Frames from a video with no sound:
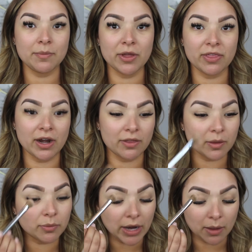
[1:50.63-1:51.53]
put that on the
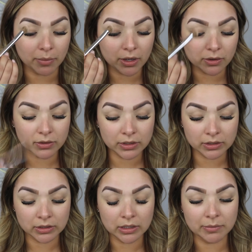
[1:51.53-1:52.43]
brow bone.
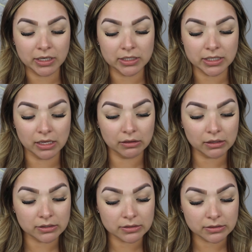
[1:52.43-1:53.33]
I'm gonna take
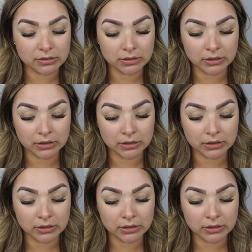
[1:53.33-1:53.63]
this.